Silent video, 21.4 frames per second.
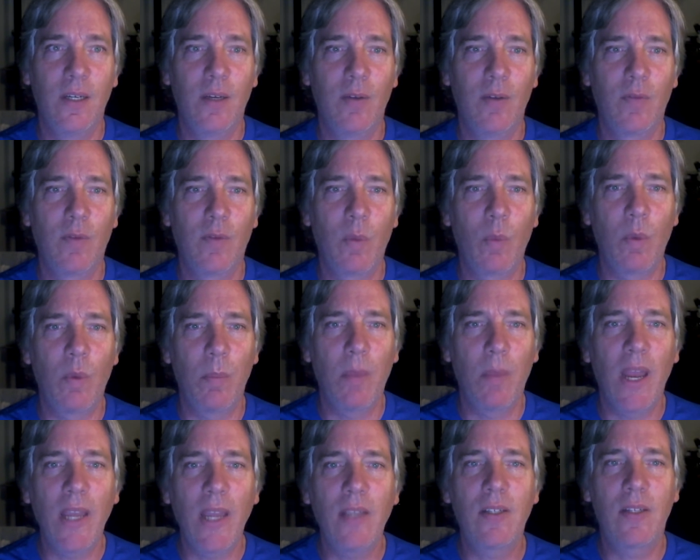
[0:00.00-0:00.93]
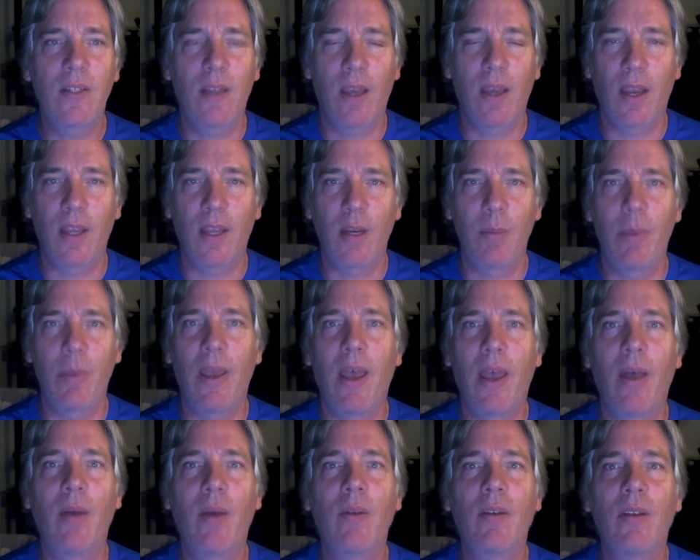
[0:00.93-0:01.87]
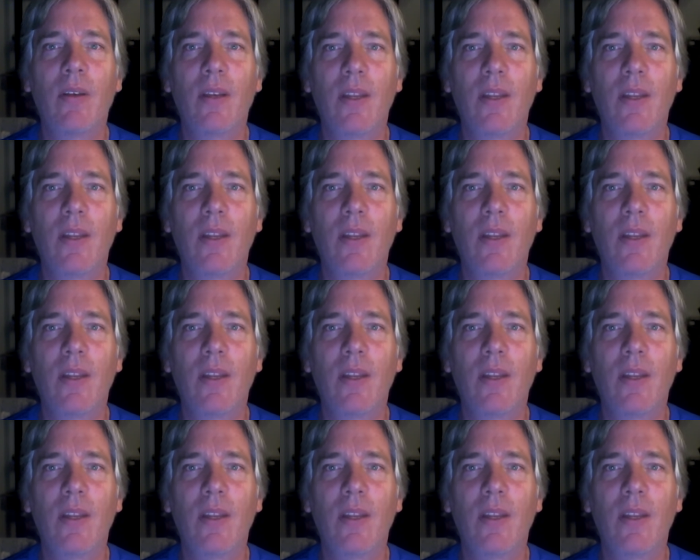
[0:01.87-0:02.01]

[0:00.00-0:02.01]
From what Mike's talking about,